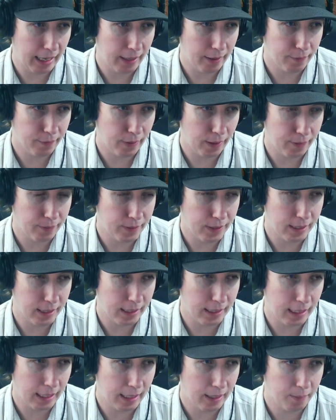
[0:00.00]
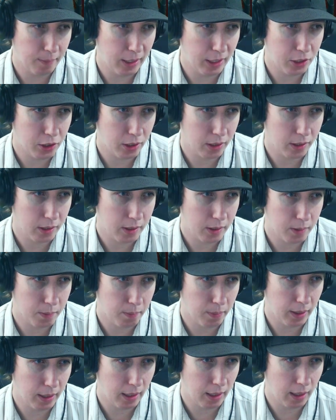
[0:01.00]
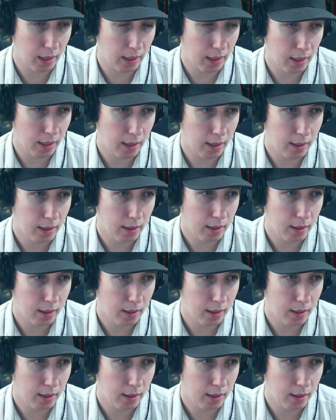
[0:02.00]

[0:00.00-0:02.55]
if I've seen animations, but I